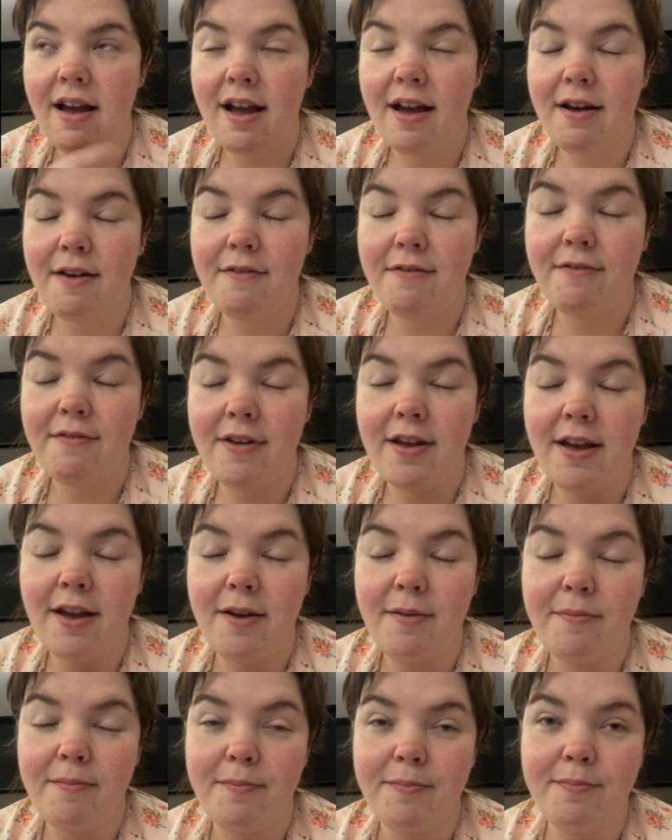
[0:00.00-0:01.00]
have
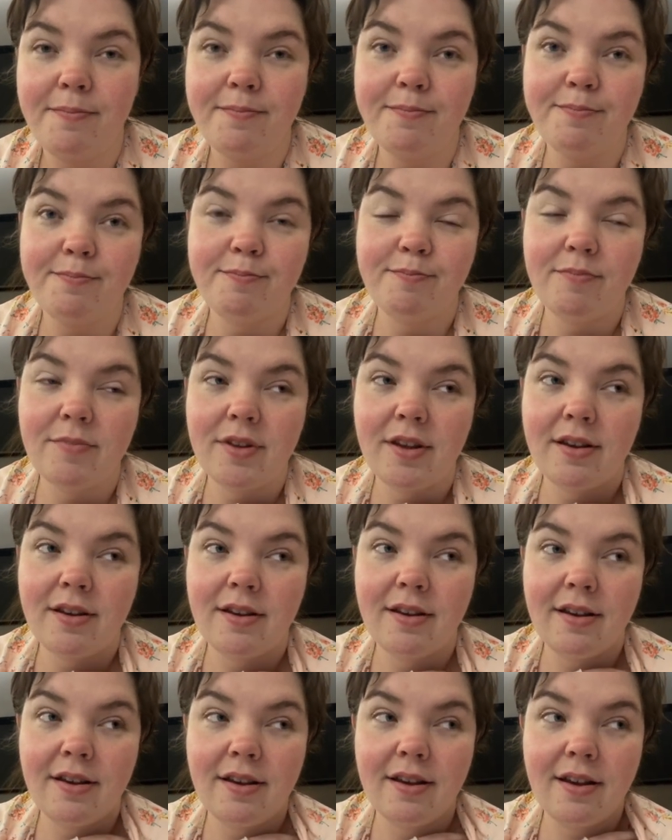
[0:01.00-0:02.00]

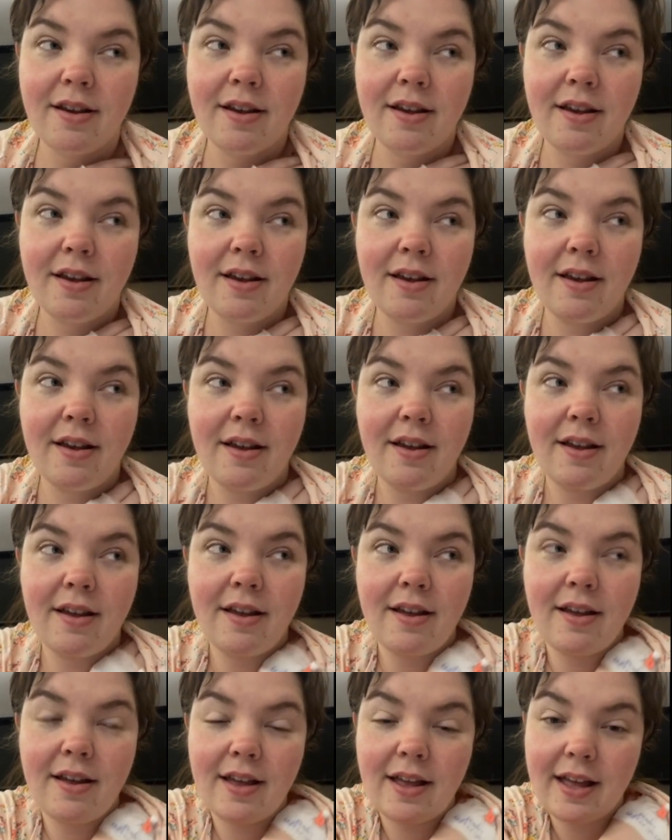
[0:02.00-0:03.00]

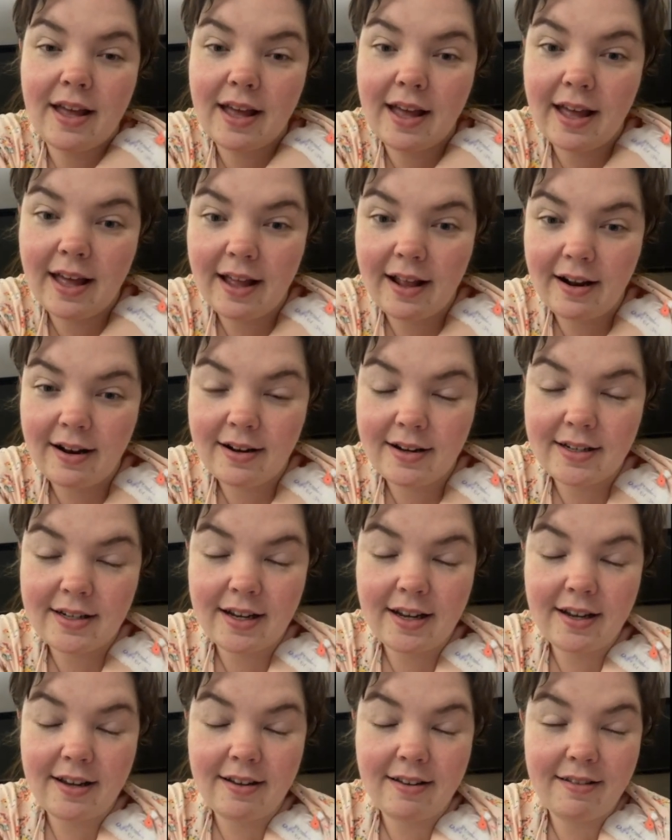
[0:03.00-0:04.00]

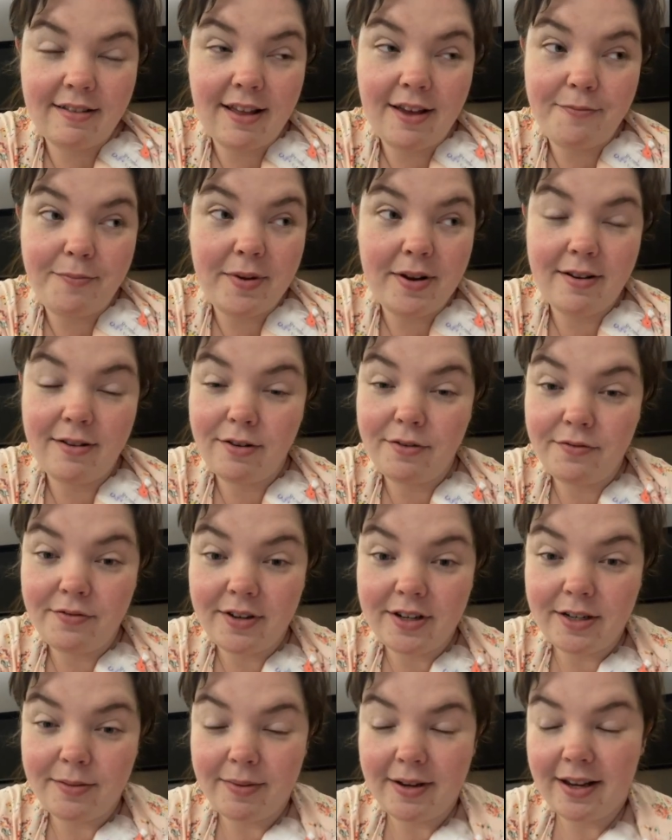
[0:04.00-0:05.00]
they've been
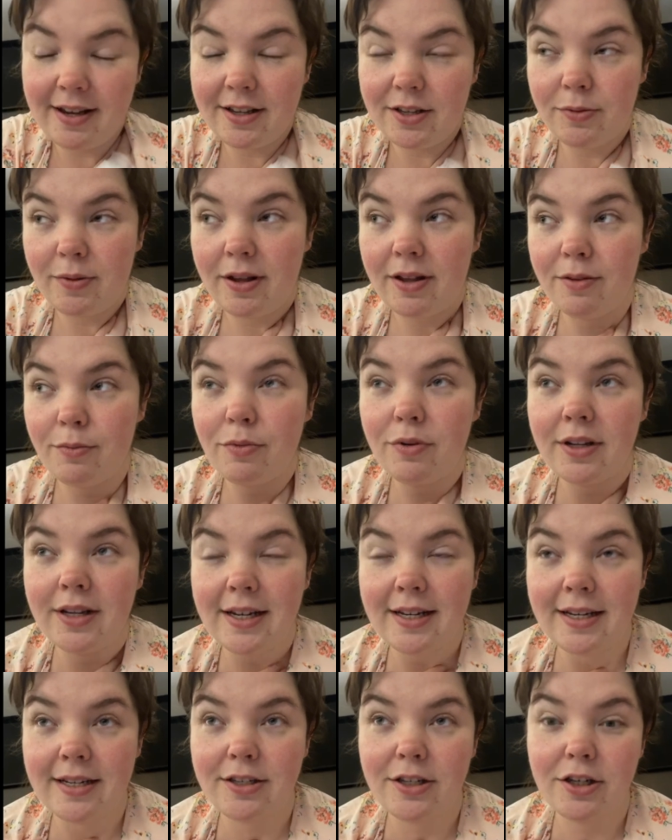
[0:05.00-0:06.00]
lovely to me as well. One
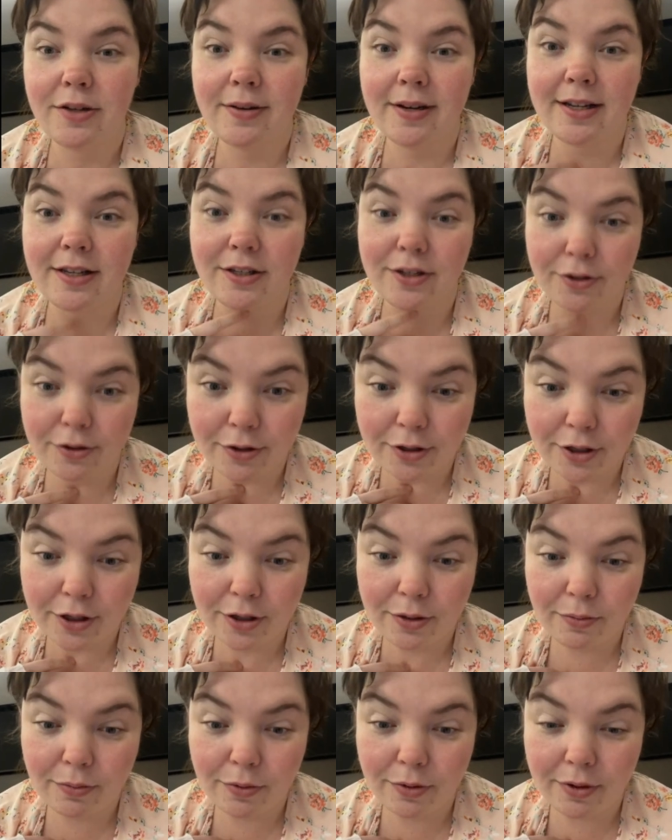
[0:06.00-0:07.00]
lady's doing it
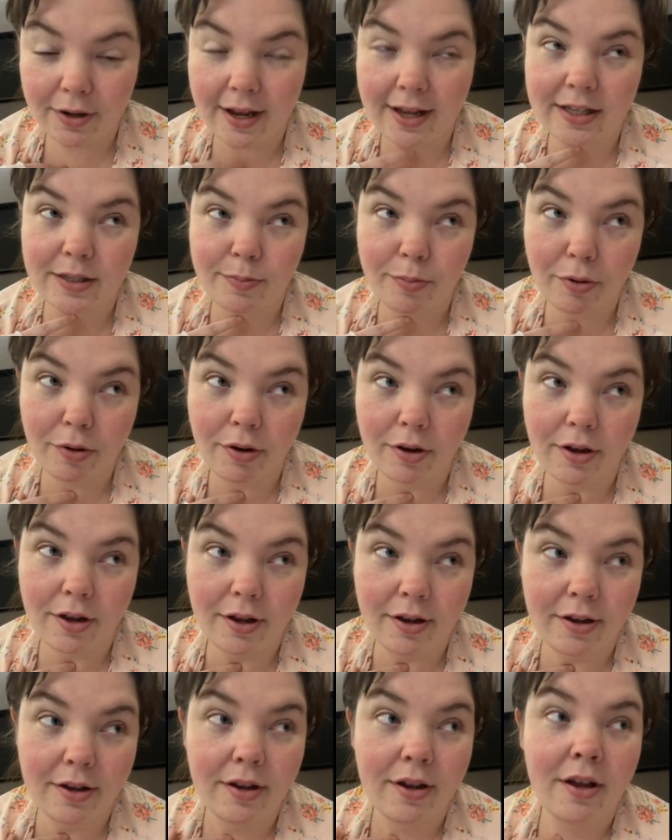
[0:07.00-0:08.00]
solo, one has brought
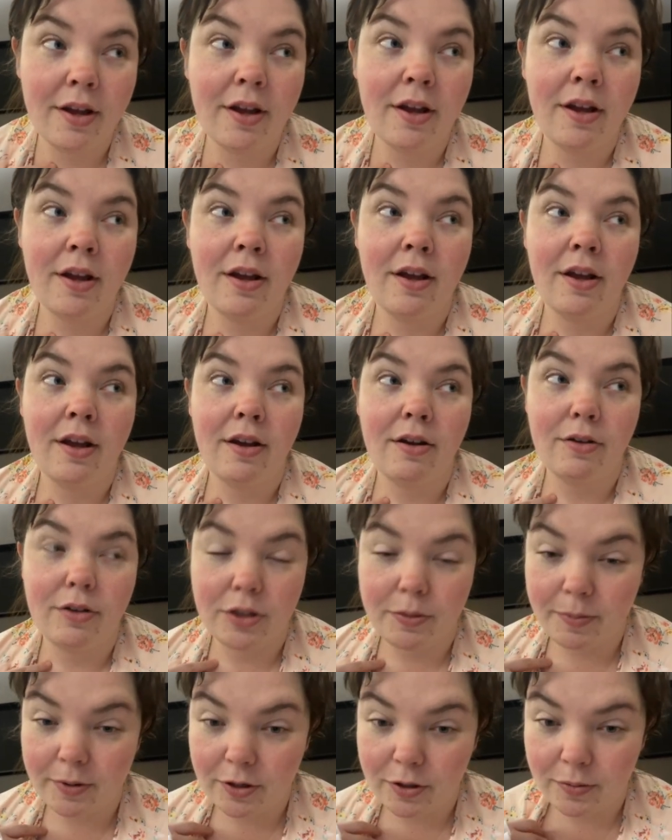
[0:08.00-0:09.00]
her
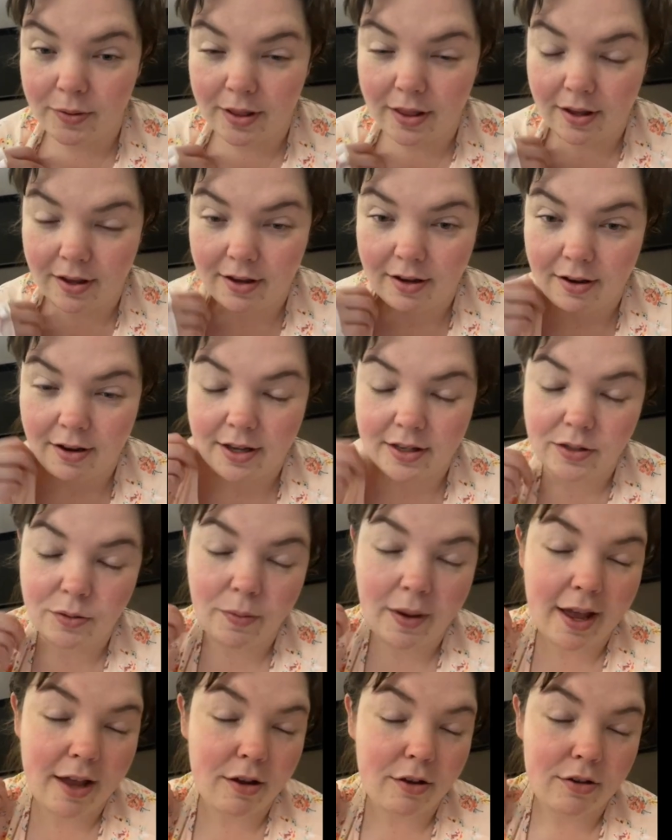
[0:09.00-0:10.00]
husband with her as
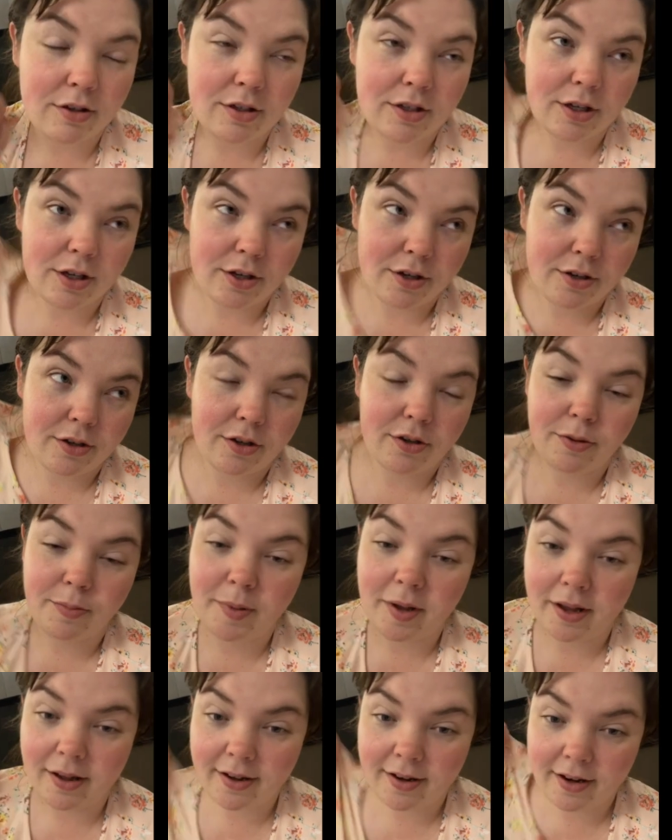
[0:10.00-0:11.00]
well, so our
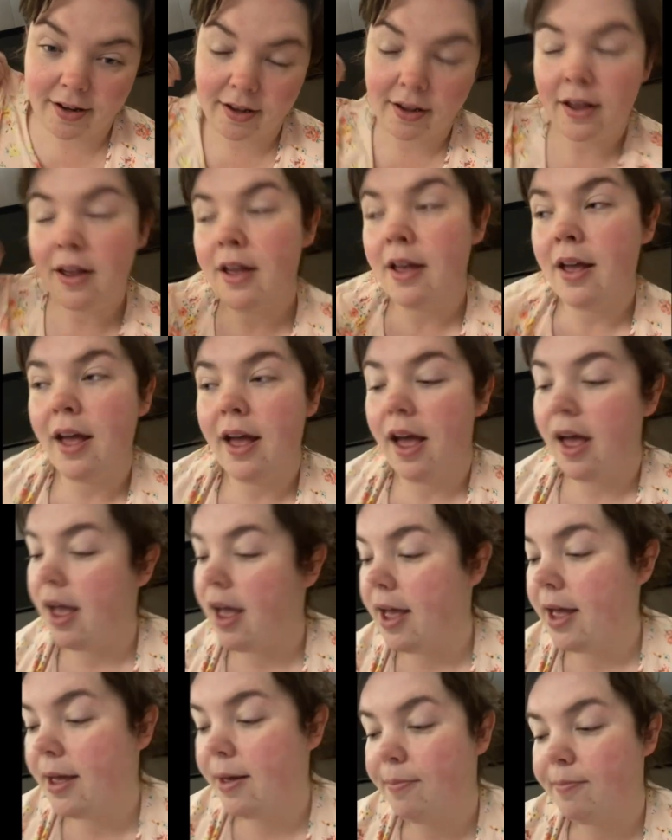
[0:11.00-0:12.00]
partner.
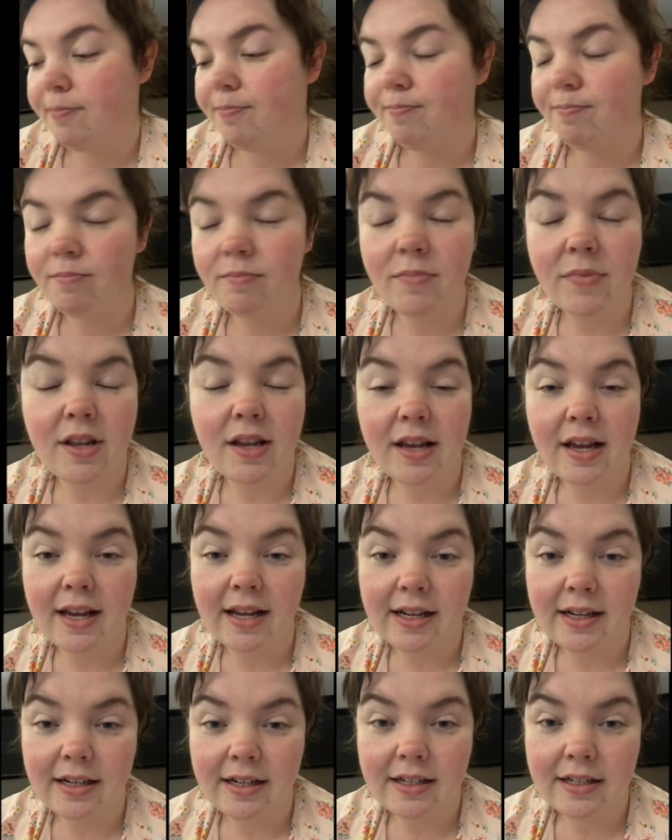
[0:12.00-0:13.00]

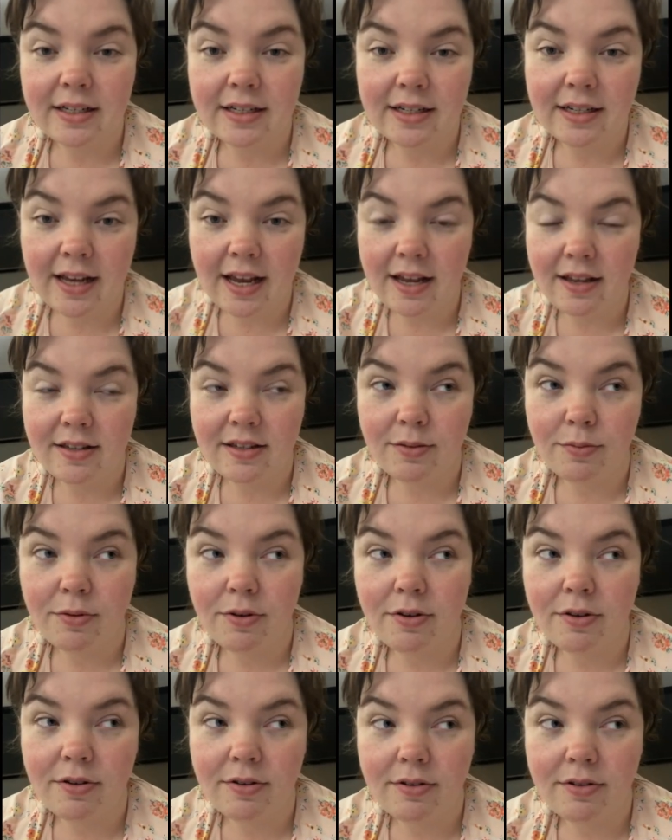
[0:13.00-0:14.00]
And yes, we're
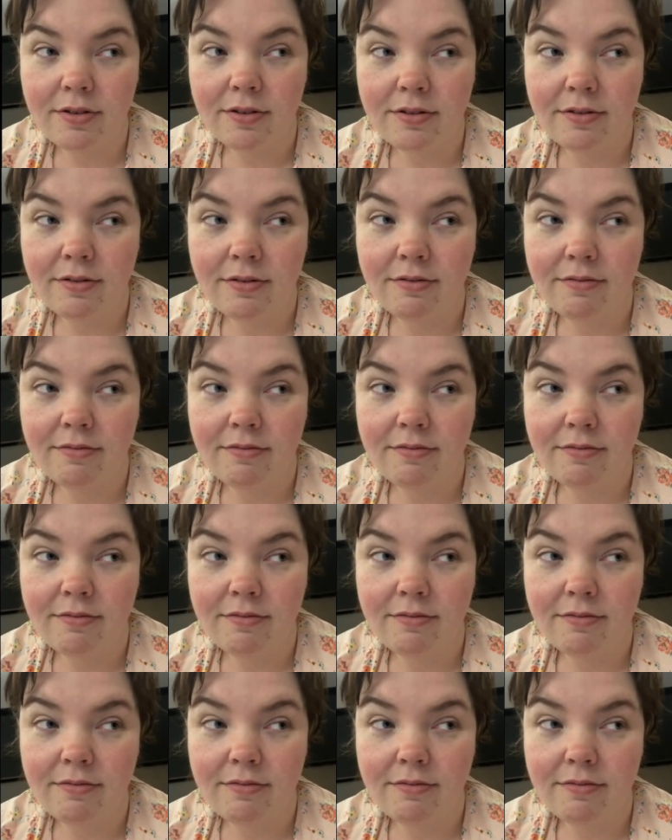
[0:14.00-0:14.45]
all